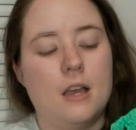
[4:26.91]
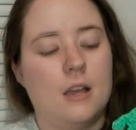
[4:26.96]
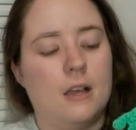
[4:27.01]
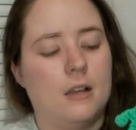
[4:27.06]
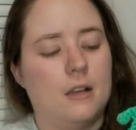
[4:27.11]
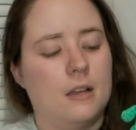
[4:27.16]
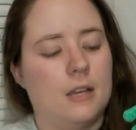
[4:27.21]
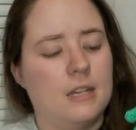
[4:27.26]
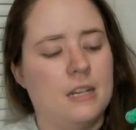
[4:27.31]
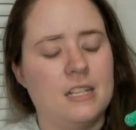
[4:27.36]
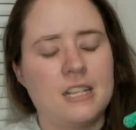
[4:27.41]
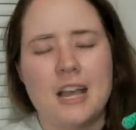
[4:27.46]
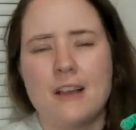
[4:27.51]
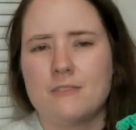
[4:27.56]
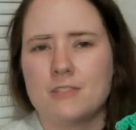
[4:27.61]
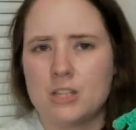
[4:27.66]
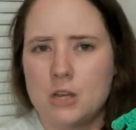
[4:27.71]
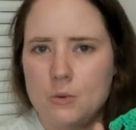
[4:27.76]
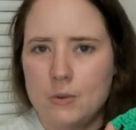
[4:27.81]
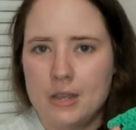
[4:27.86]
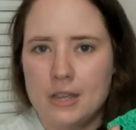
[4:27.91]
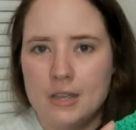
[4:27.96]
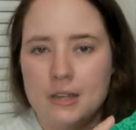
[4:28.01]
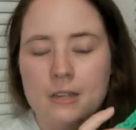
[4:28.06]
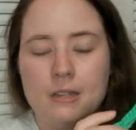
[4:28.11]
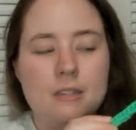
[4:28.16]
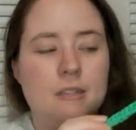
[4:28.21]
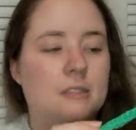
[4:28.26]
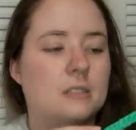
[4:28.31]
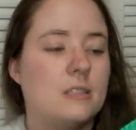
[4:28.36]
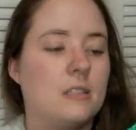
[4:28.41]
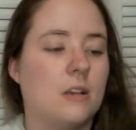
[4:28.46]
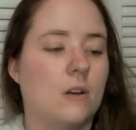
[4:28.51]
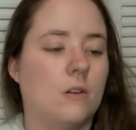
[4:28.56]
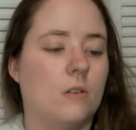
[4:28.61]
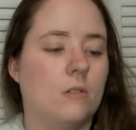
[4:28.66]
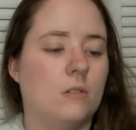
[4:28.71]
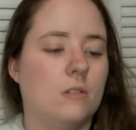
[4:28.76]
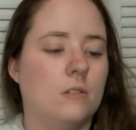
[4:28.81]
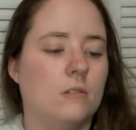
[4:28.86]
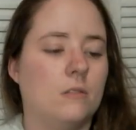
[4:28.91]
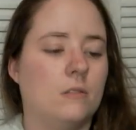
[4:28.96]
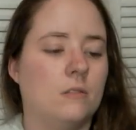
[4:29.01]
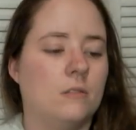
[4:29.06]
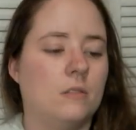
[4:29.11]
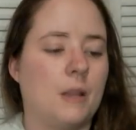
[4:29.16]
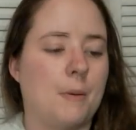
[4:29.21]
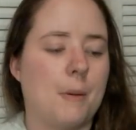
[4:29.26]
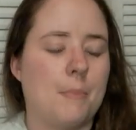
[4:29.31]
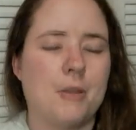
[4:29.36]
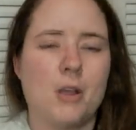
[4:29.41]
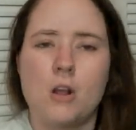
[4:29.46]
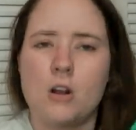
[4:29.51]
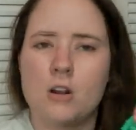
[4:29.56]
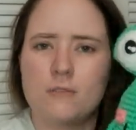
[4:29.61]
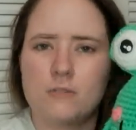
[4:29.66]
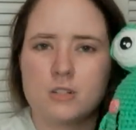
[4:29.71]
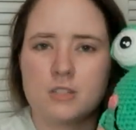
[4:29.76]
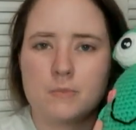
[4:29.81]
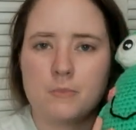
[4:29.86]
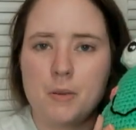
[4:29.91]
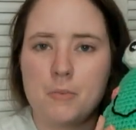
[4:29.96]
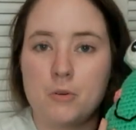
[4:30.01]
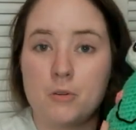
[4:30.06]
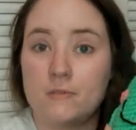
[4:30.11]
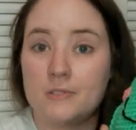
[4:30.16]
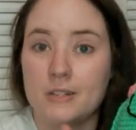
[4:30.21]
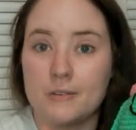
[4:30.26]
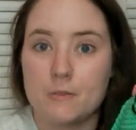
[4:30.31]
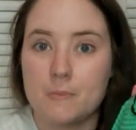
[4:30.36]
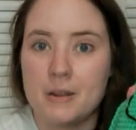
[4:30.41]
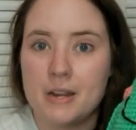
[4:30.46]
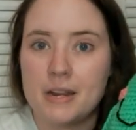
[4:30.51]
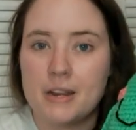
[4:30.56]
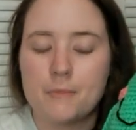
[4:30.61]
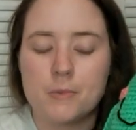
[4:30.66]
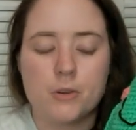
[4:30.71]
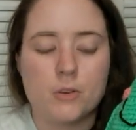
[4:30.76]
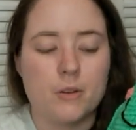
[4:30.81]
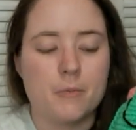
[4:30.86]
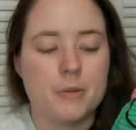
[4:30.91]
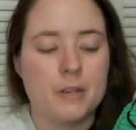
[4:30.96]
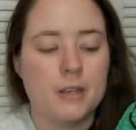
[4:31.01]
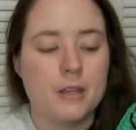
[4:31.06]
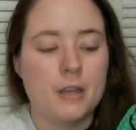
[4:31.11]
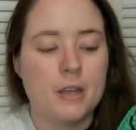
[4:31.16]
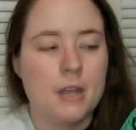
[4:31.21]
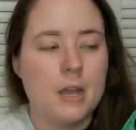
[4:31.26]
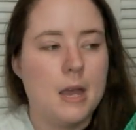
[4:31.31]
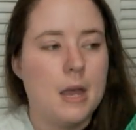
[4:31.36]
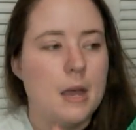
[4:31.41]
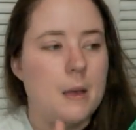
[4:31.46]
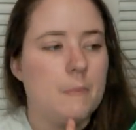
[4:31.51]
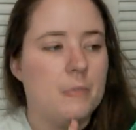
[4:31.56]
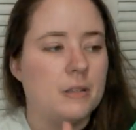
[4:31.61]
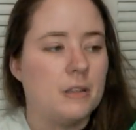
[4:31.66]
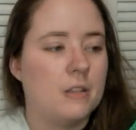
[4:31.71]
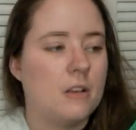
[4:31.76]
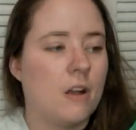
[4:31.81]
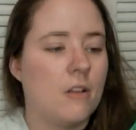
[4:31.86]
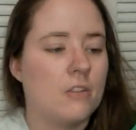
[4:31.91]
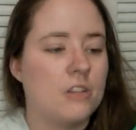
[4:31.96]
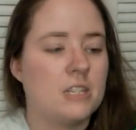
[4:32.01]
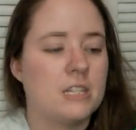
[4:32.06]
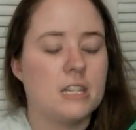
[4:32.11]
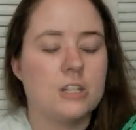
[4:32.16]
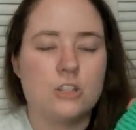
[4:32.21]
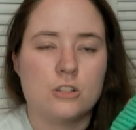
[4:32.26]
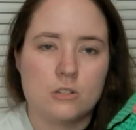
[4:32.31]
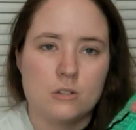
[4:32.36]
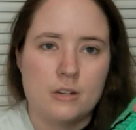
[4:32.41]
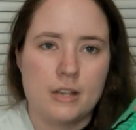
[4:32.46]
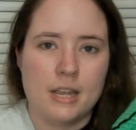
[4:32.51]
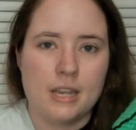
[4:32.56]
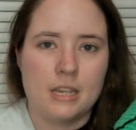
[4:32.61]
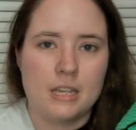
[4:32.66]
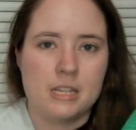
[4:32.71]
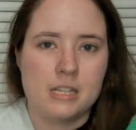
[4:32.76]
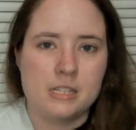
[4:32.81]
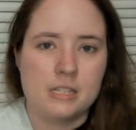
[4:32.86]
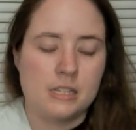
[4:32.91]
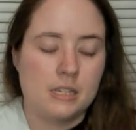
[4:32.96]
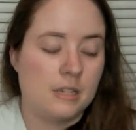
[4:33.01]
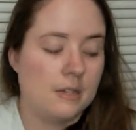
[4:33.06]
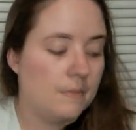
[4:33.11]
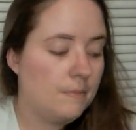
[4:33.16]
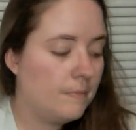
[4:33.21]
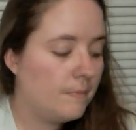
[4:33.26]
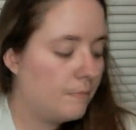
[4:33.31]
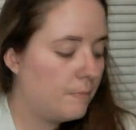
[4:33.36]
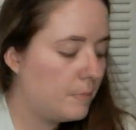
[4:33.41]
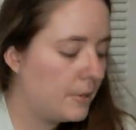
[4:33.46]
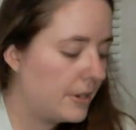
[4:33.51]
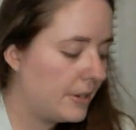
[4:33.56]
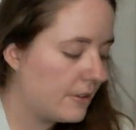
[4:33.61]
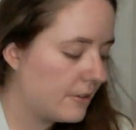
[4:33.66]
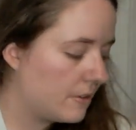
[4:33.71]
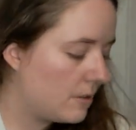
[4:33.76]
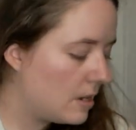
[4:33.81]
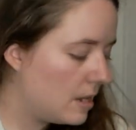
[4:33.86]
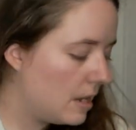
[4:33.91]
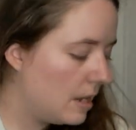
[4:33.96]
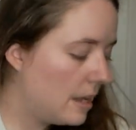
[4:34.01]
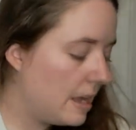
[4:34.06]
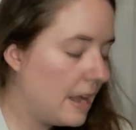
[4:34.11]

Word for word: Uh, it does have sewing, so that might be hard for some people who've never made amigurumi. But the, all the stitches are like easy beginner.